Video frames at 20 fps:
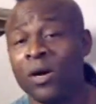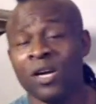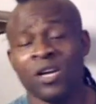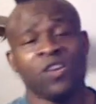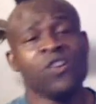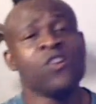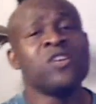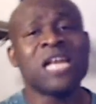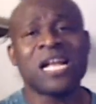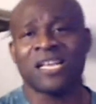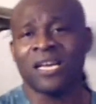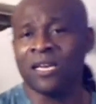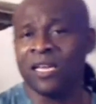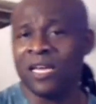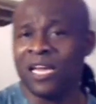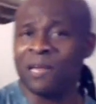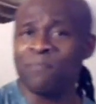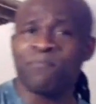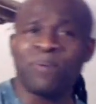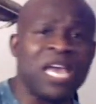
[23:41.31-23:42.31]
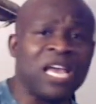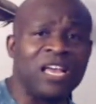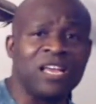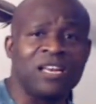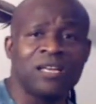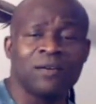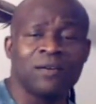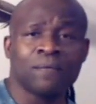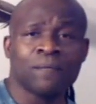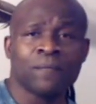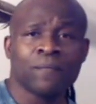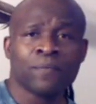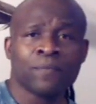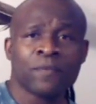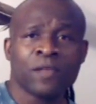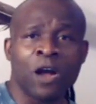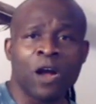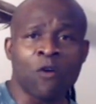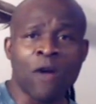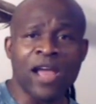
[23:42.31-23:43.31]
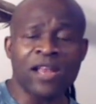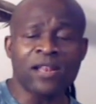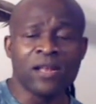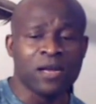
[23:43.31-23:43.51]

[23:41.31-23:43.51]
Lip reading: you're not going to get paid. All right.